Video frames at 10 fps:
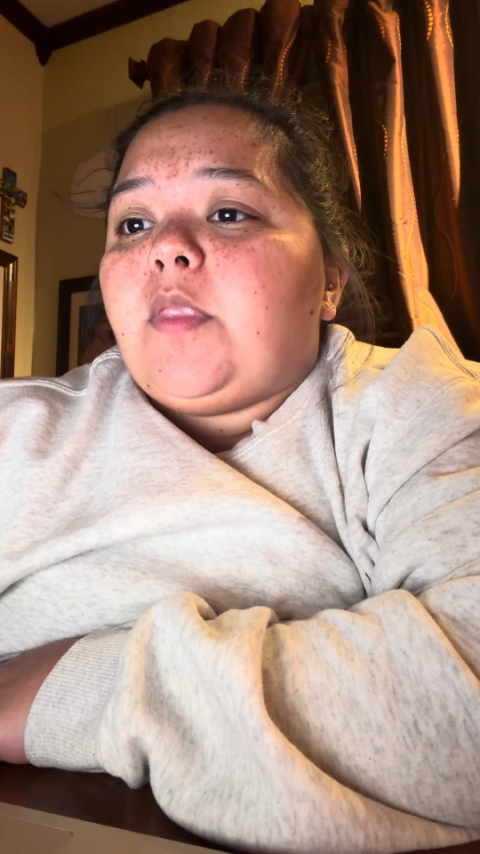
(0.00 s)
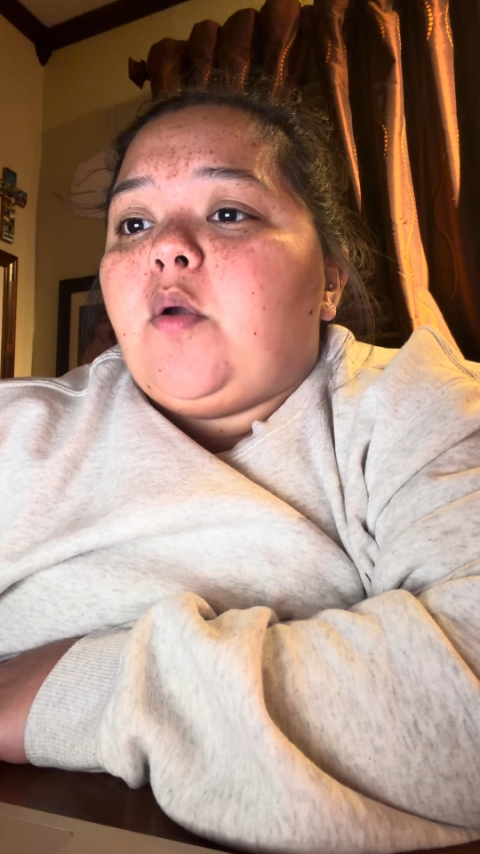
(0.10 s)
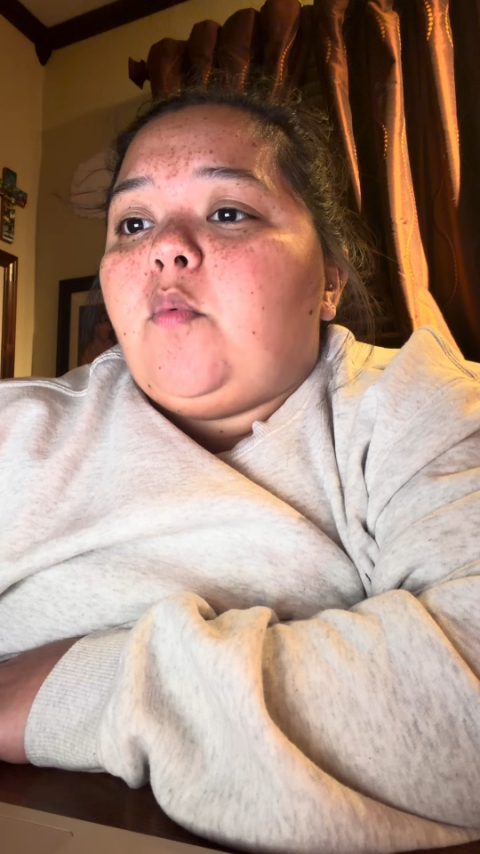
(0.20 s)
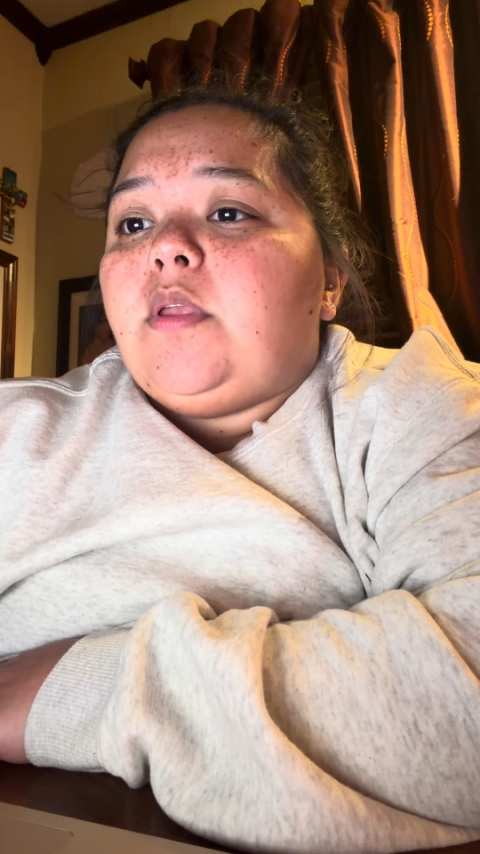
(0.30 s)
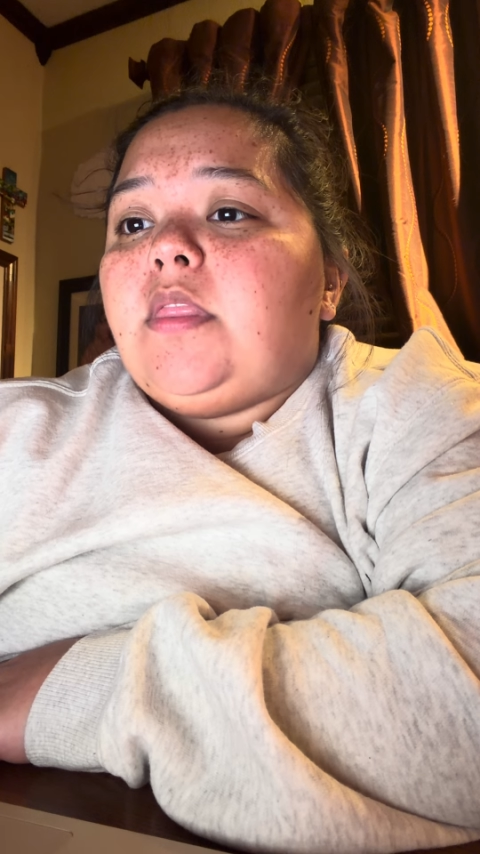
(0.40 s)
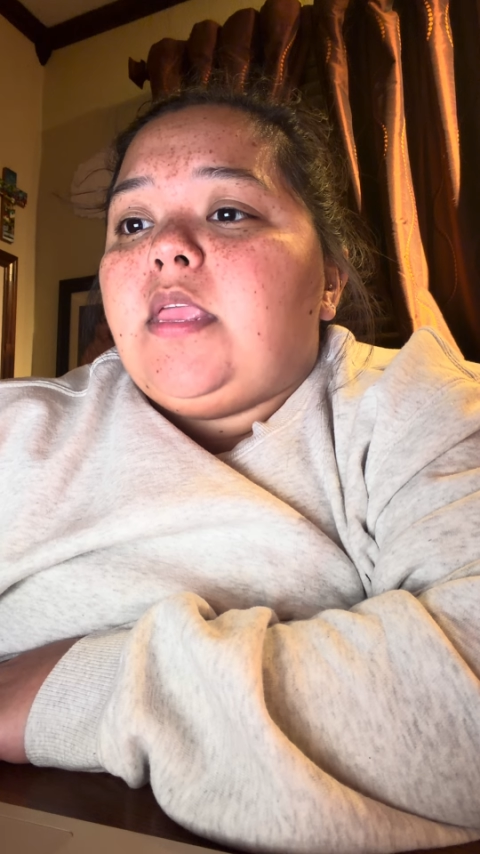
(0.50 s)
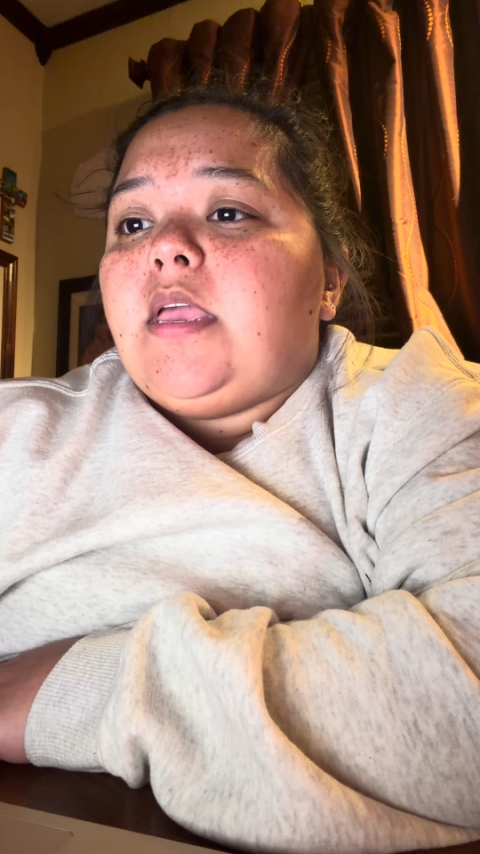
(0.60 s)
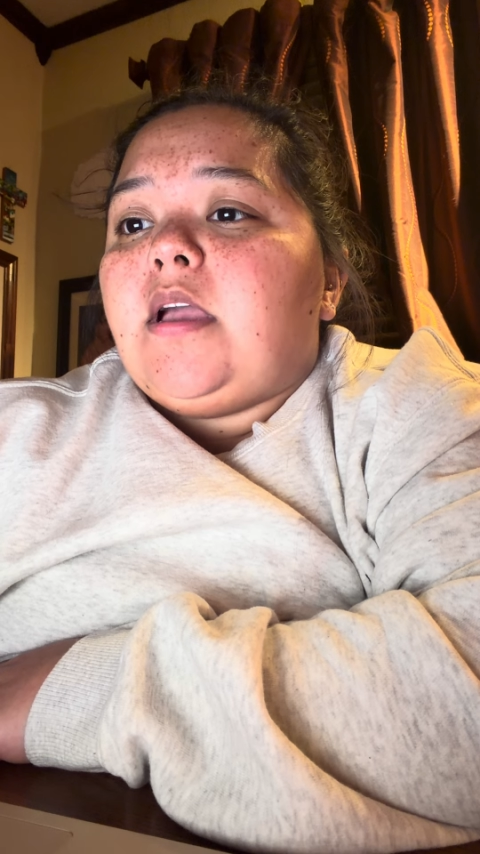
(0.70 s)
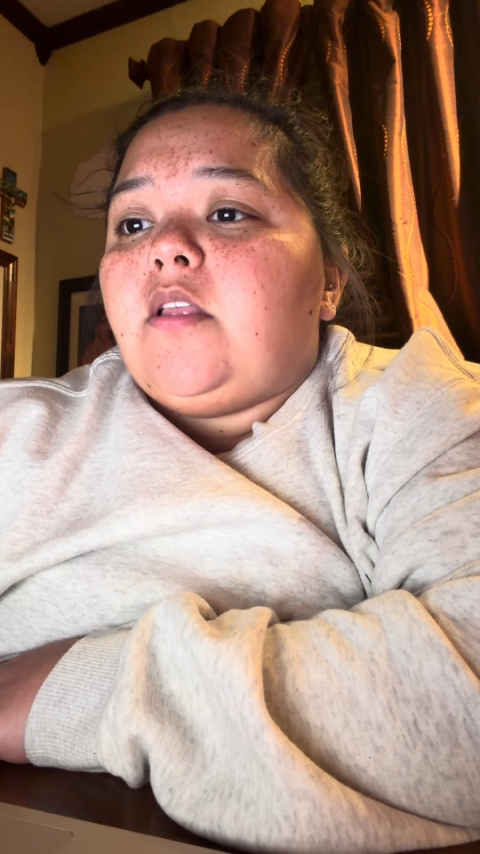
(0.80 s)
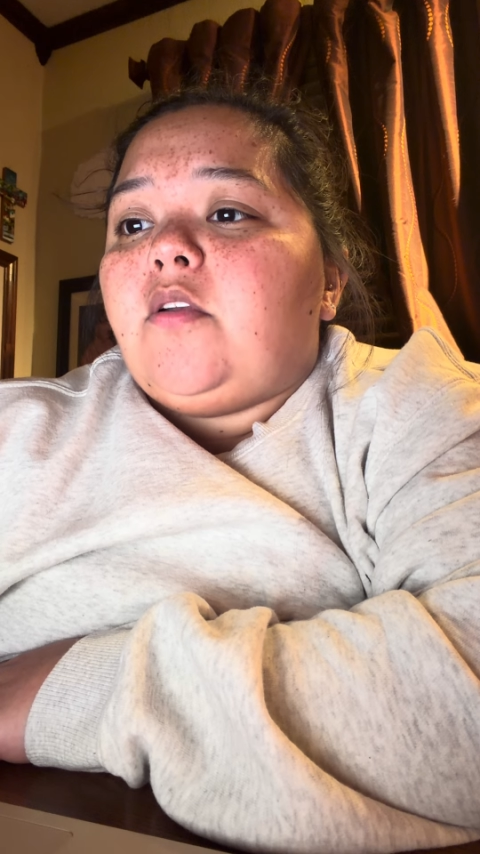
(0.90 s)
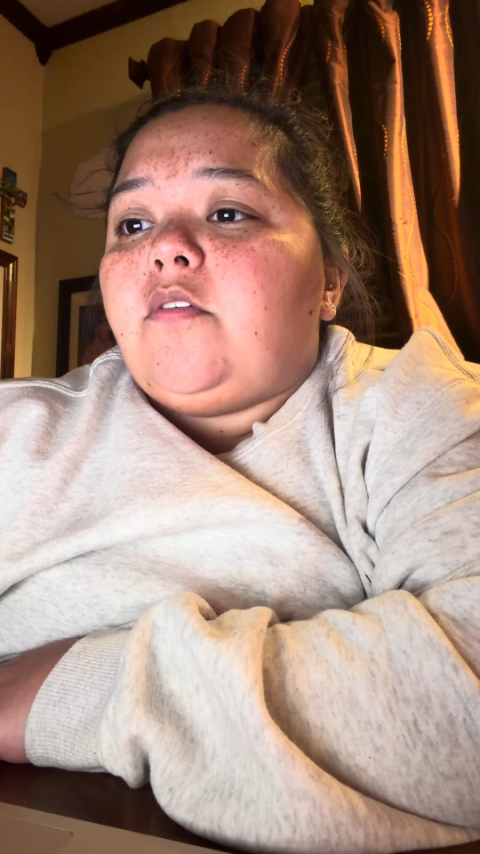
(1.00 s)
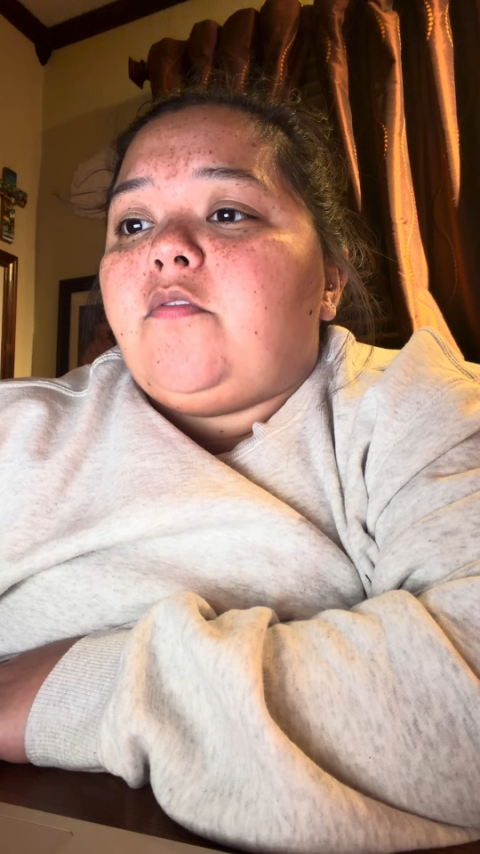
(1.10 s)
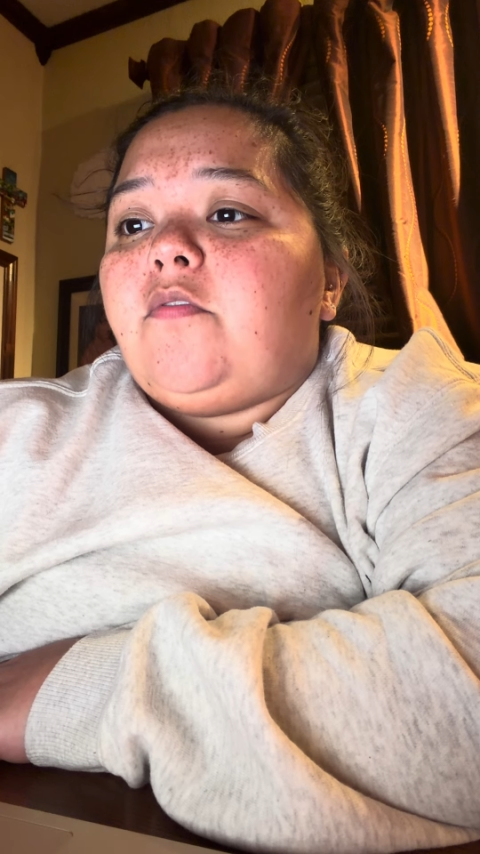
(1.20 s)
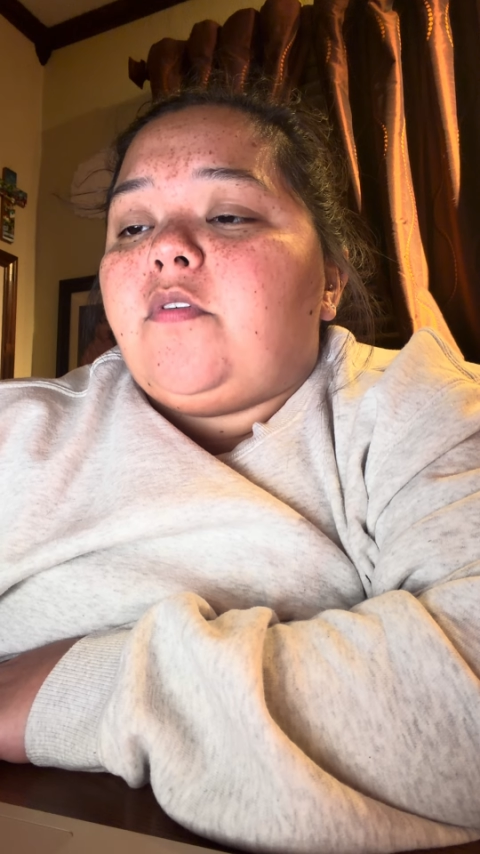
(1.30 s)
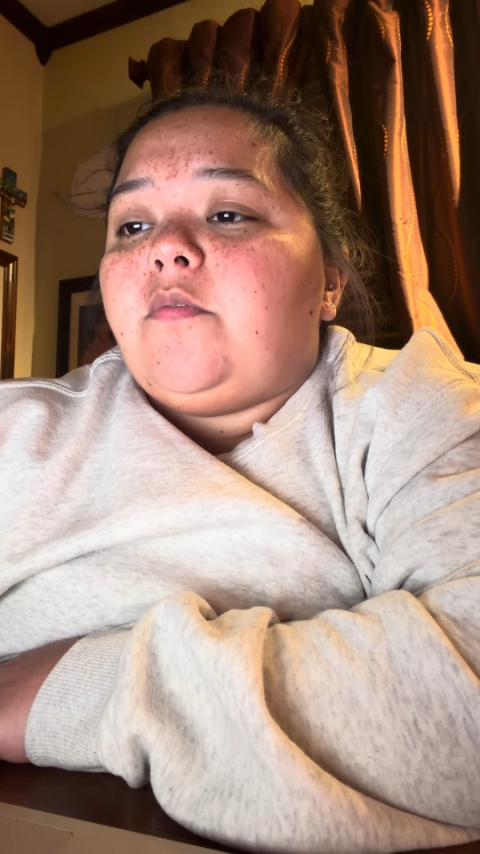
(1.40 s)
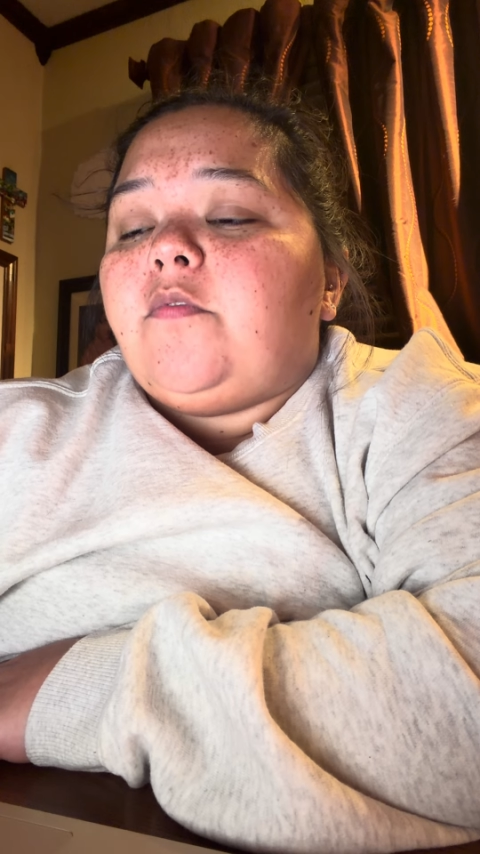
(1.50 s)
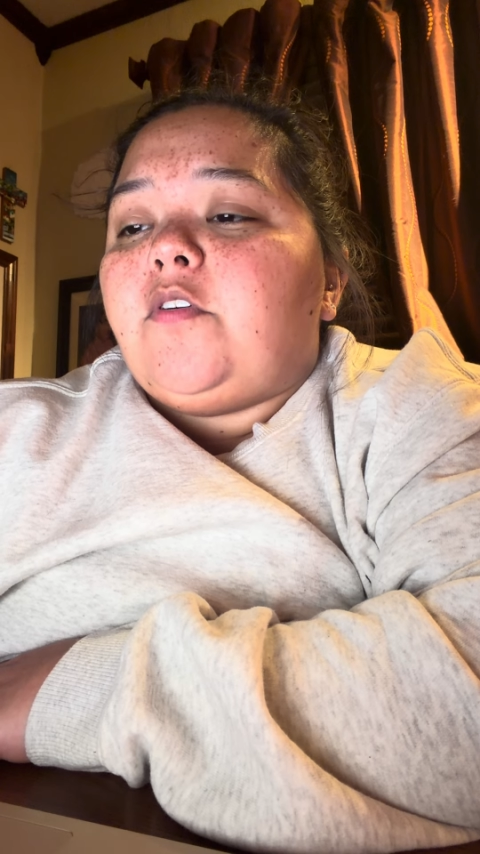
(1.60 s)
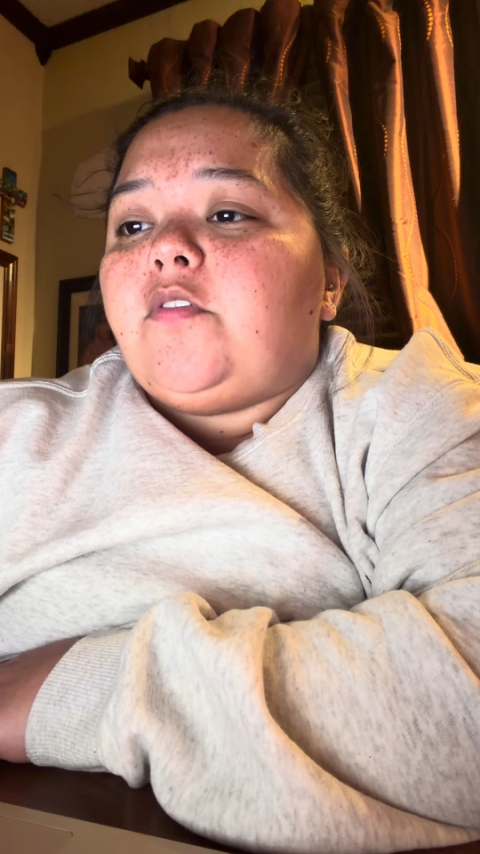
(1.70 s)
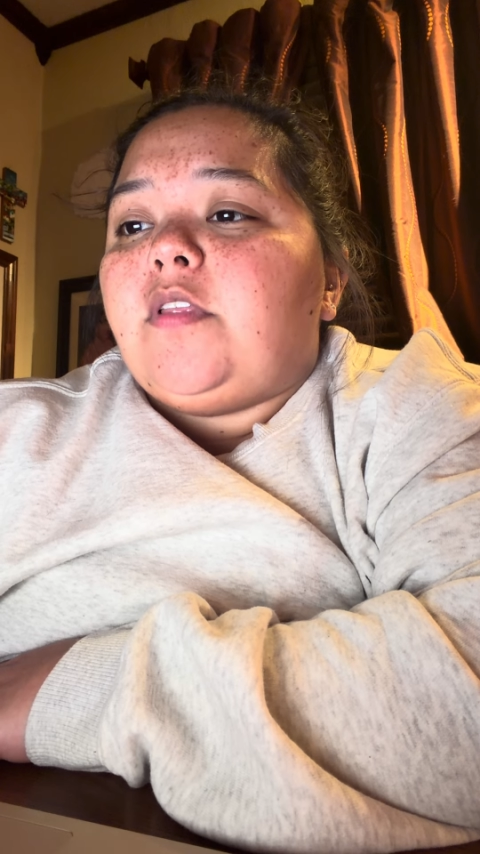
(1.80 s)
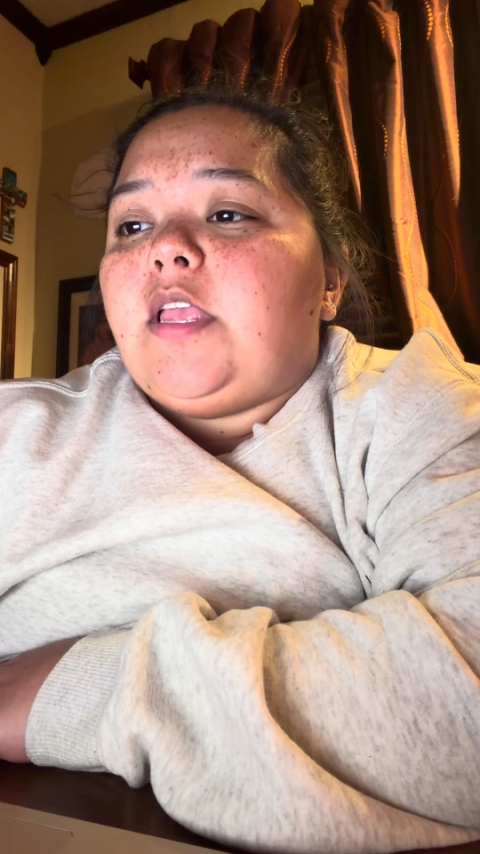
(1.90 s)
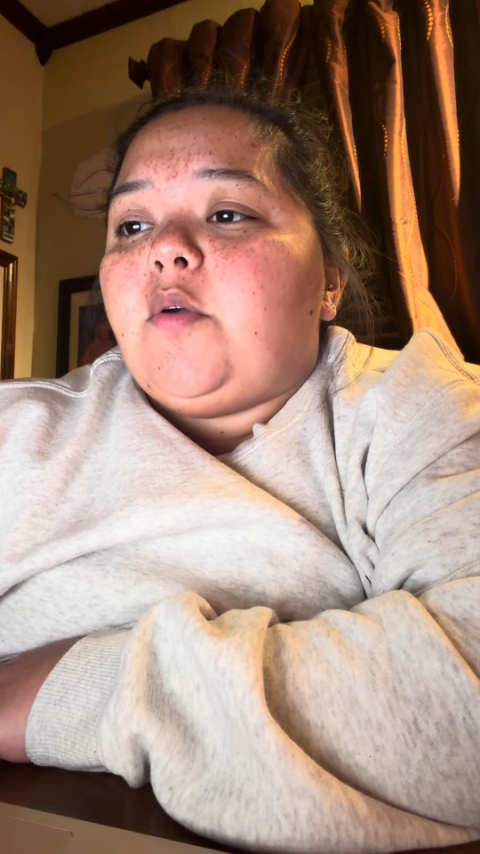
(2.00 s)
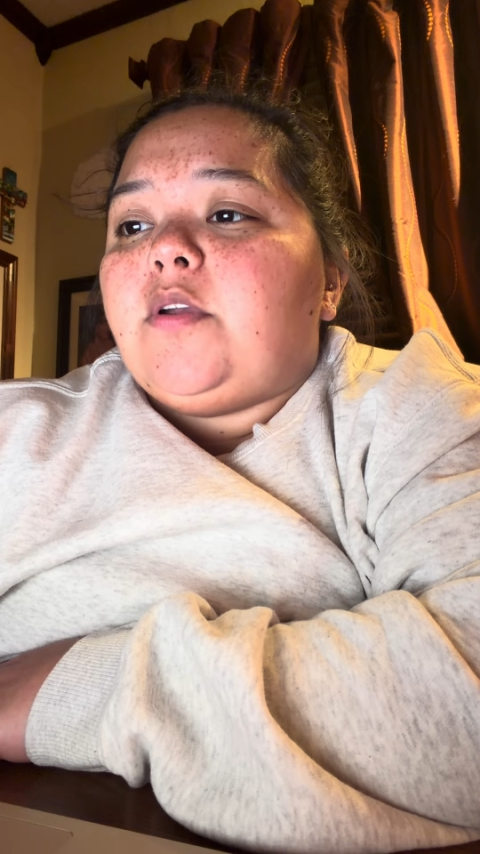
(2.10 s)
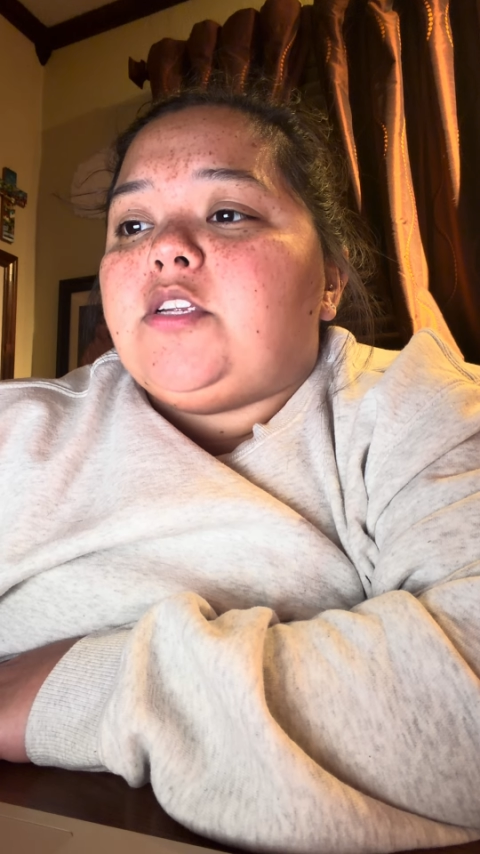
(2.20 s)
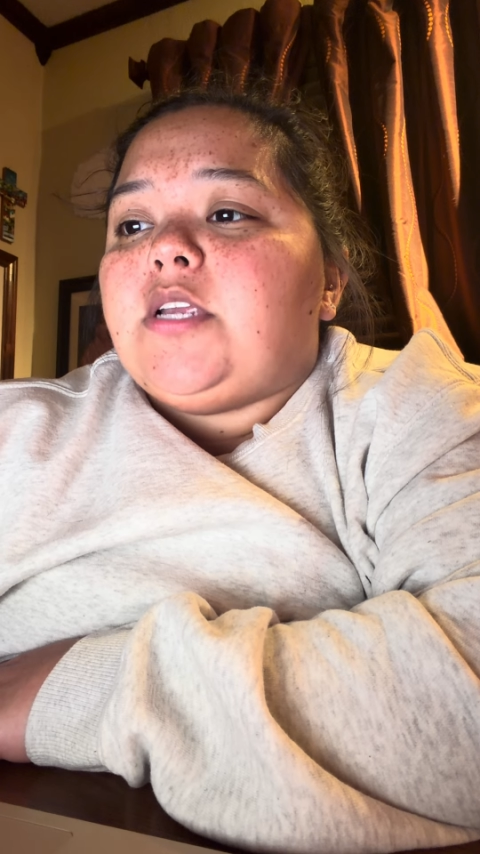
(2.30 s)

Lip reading: One thing I learned from first language